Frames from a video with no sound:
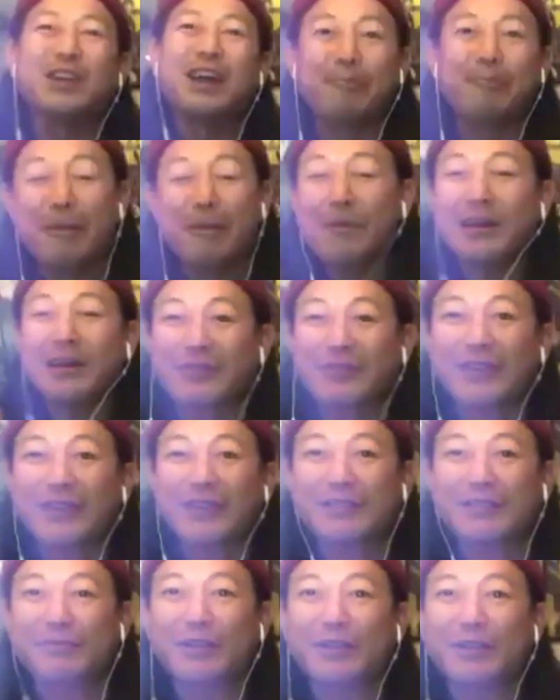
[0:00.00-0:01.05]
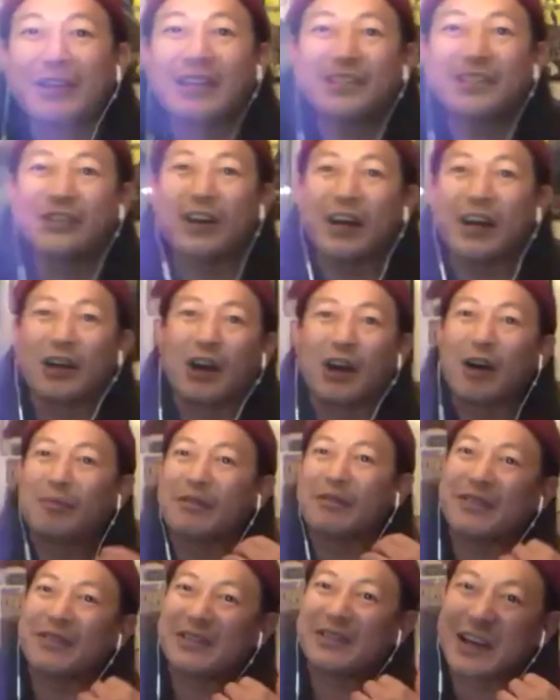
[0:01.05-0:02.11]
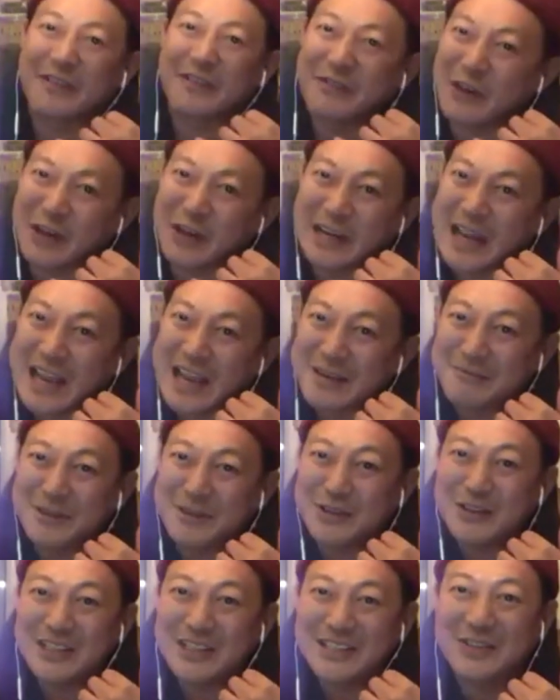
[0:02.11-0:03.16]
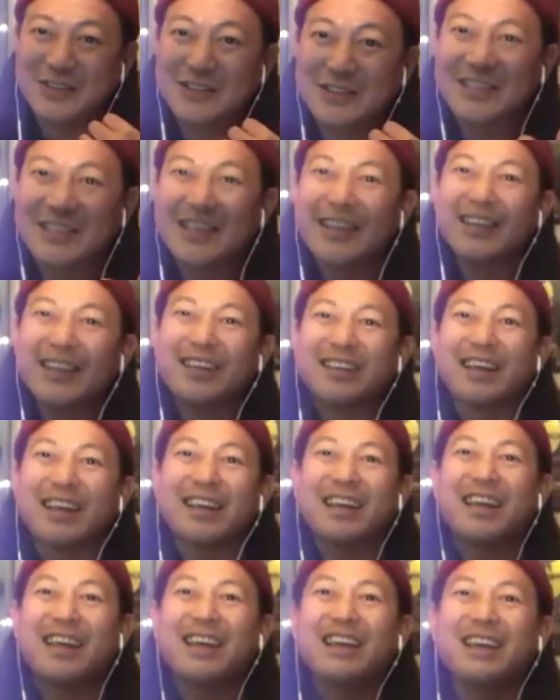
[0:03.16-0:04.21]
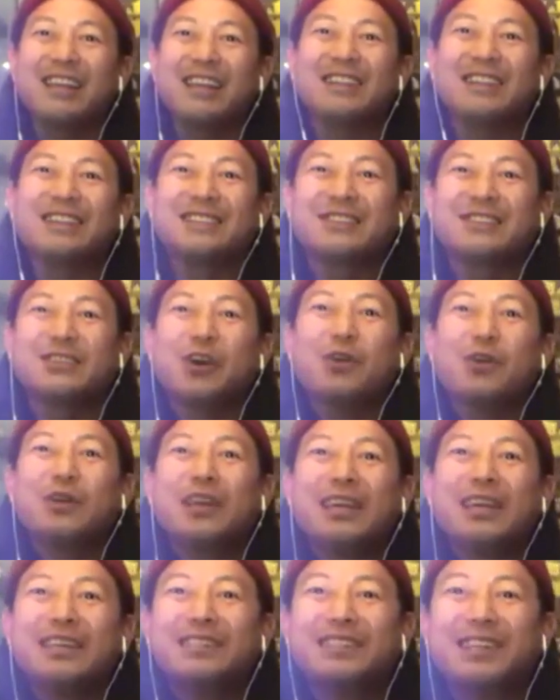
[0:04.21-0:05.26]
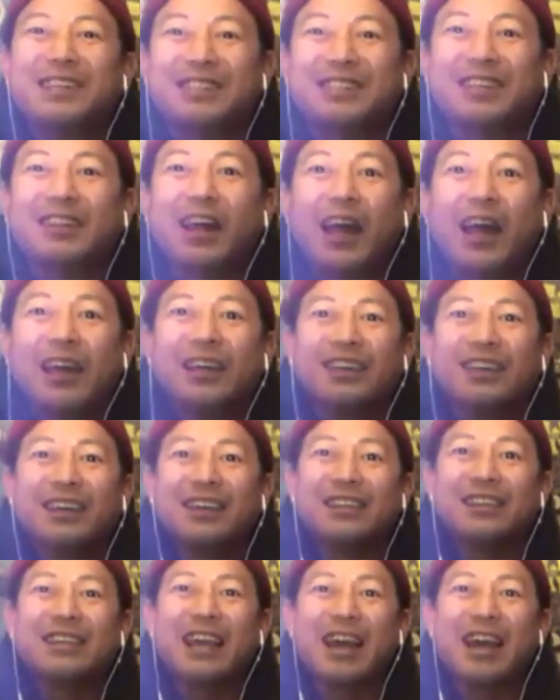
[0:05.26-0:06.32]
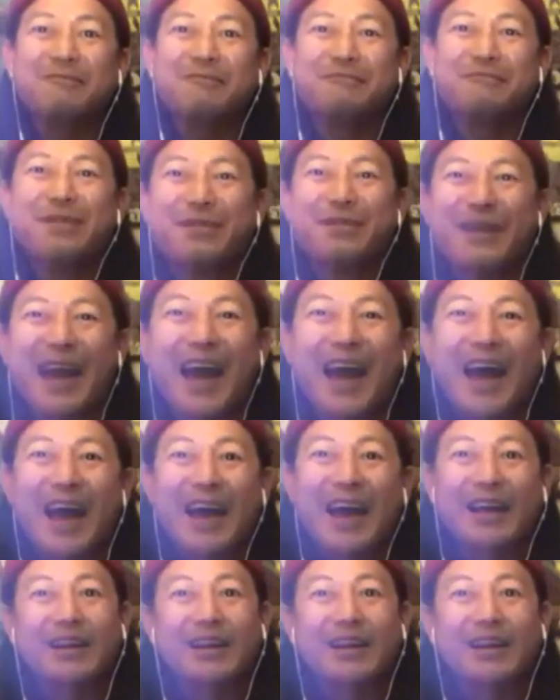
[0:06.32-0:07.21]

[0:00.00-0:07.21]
My best friend's Middle Eastern. I called my friend. I was like, I fucking hate Middle Easterns. Like, it's so easy to, like, get mad